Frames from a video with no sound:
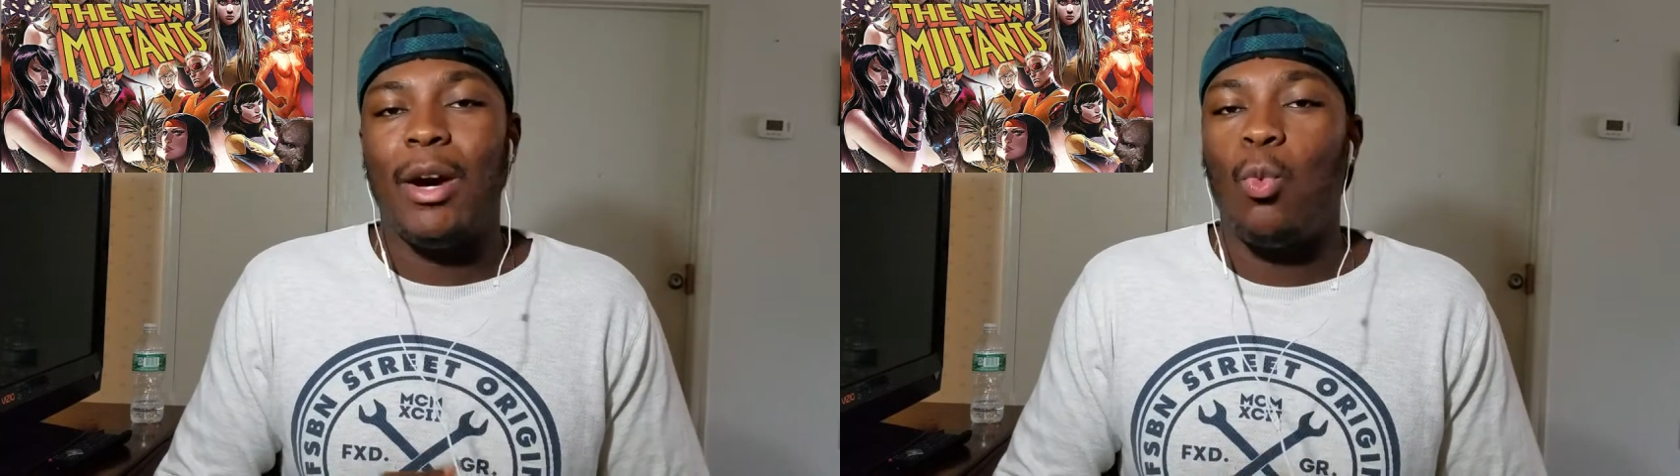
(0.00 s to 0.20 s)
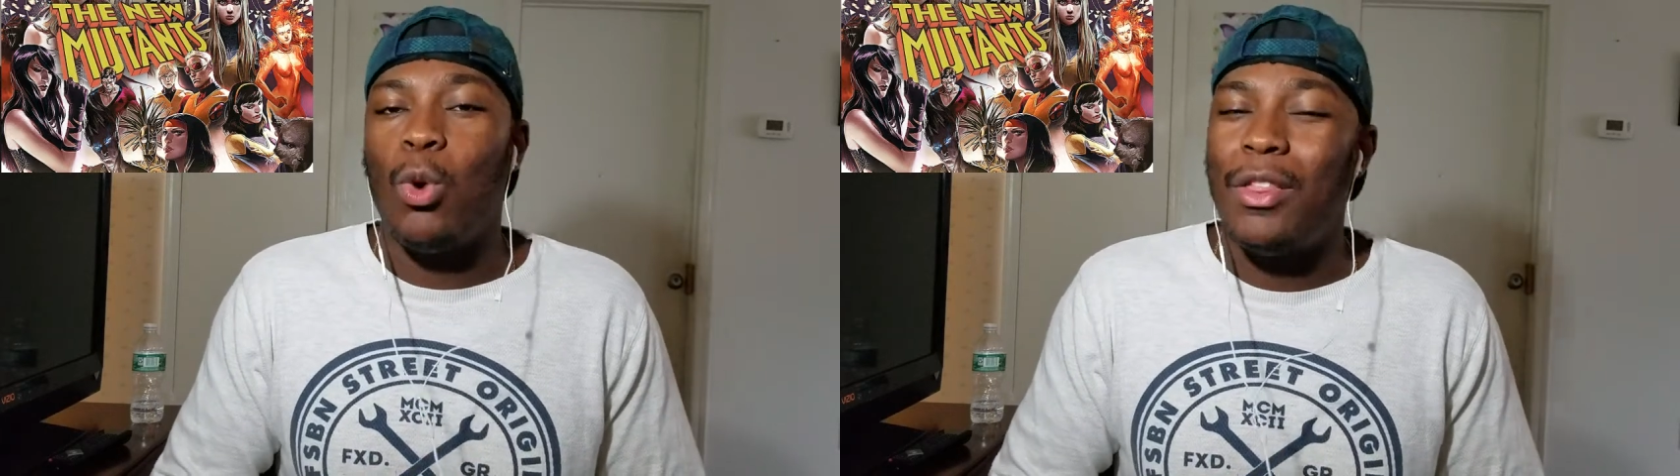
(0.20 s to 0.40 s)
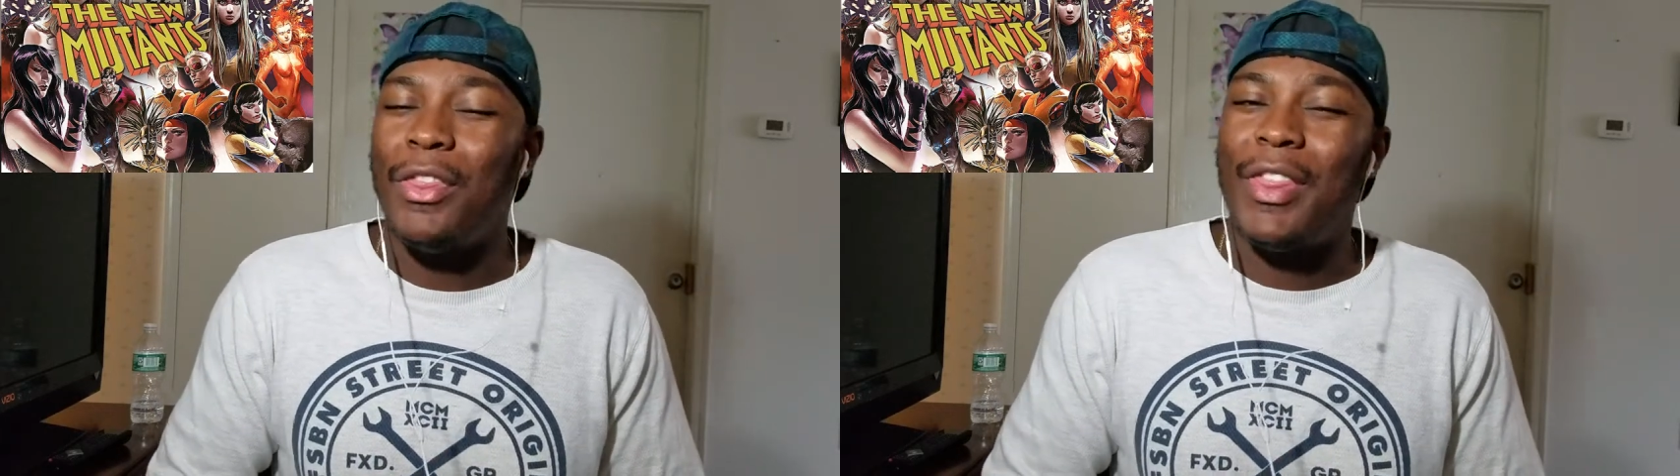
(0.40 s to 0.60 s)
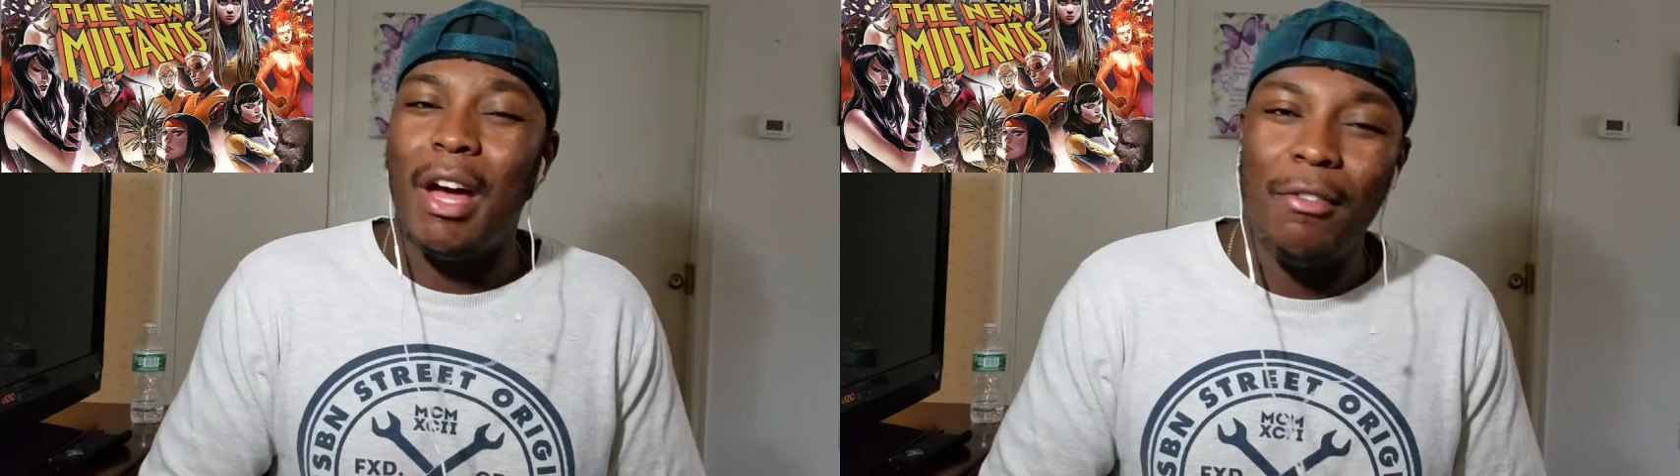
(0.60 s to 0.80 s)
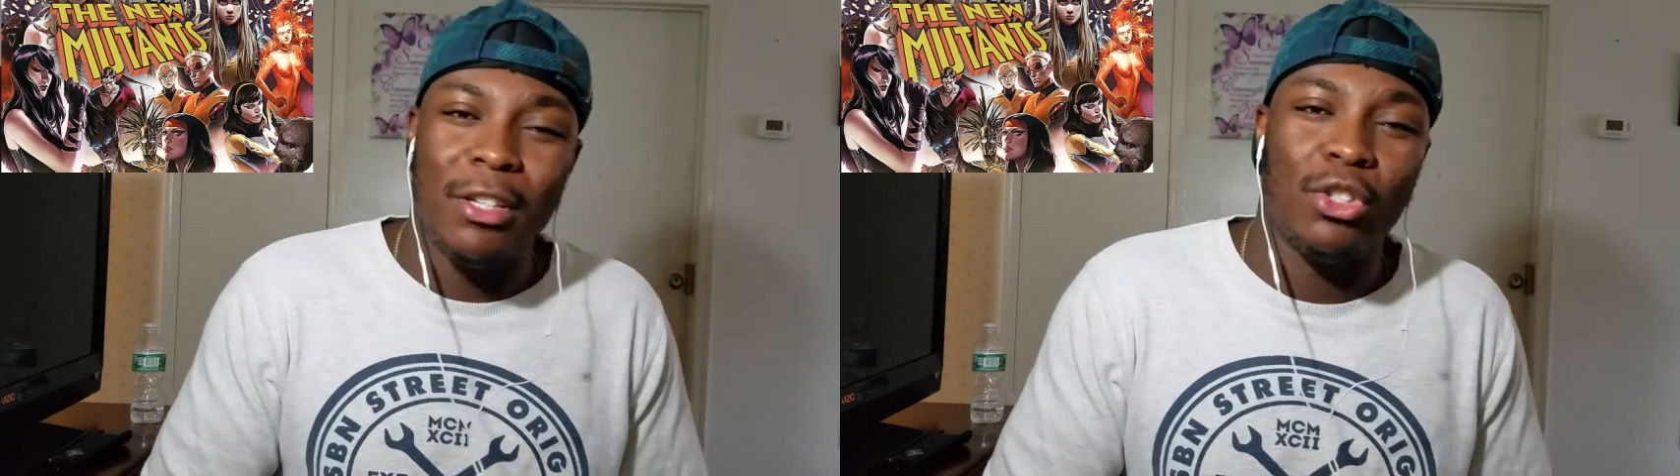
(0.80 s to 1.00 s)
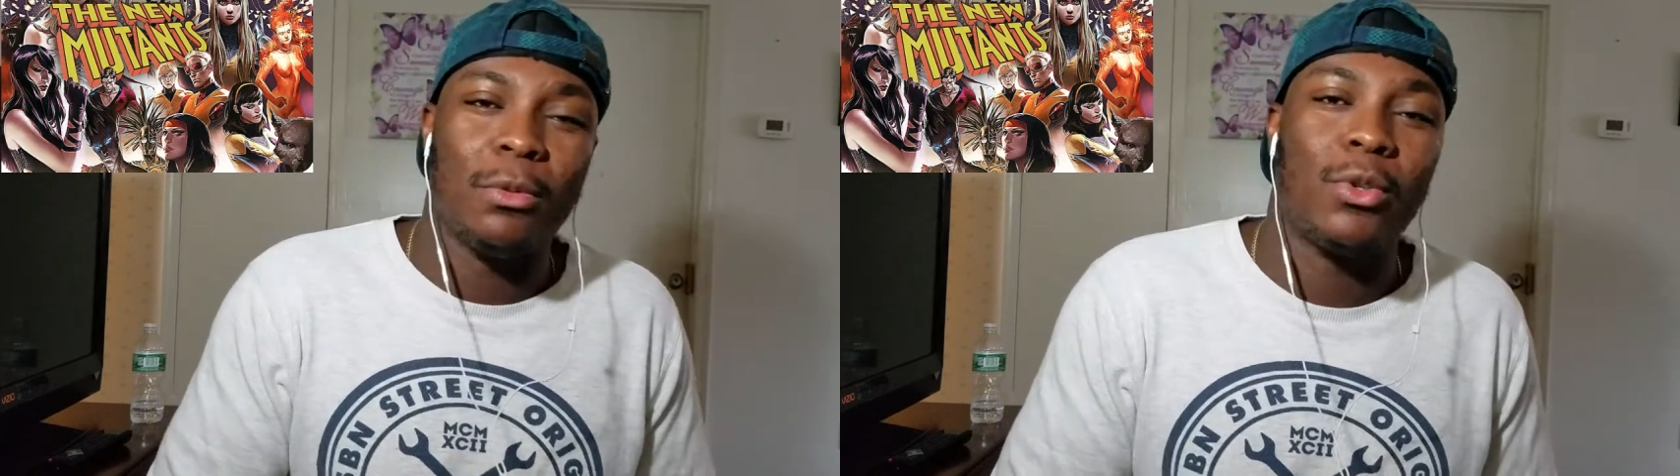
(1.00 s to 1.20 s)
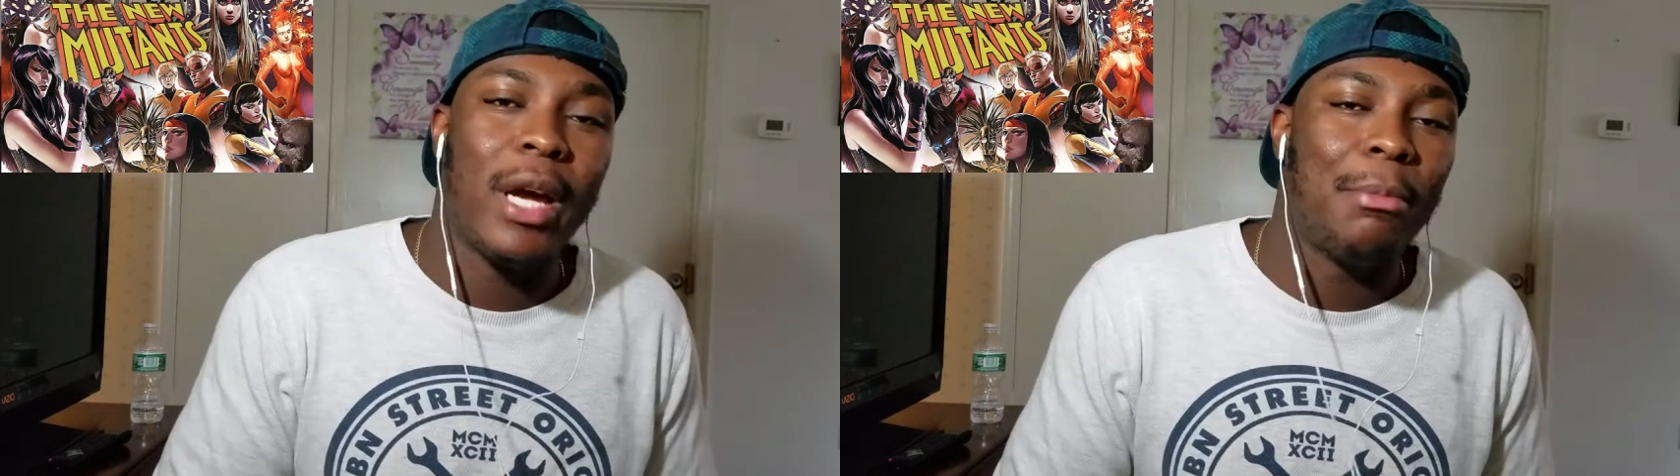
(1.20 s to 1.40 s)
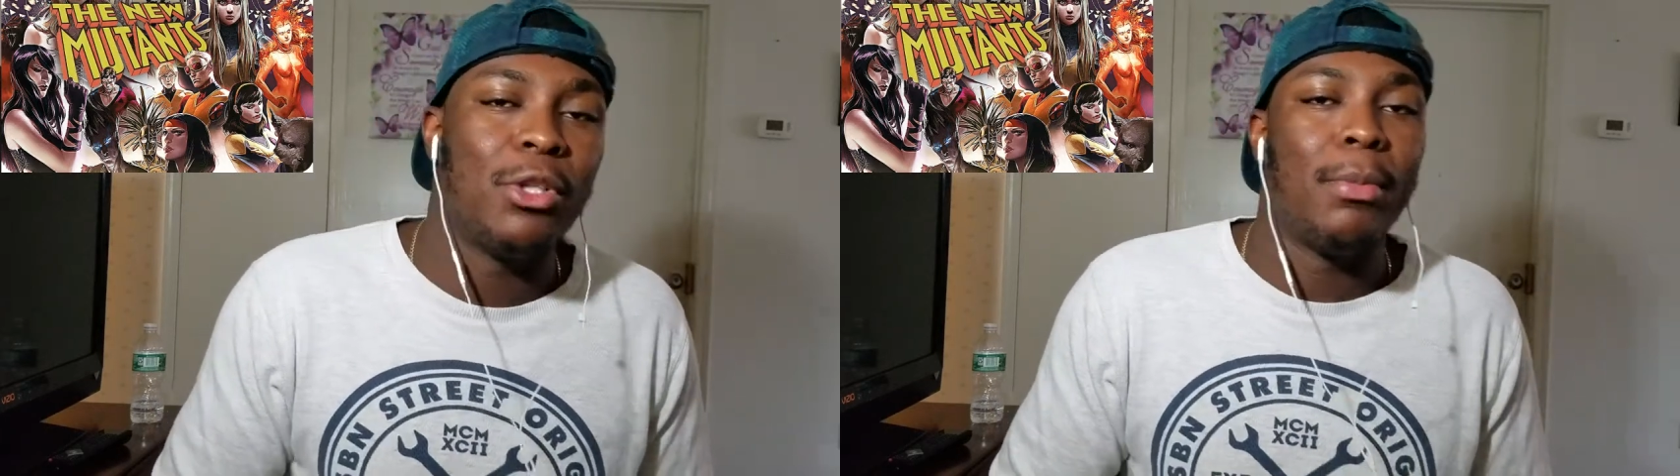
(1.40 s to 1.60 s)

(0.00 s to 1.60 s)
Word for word: that 1,000 subscribers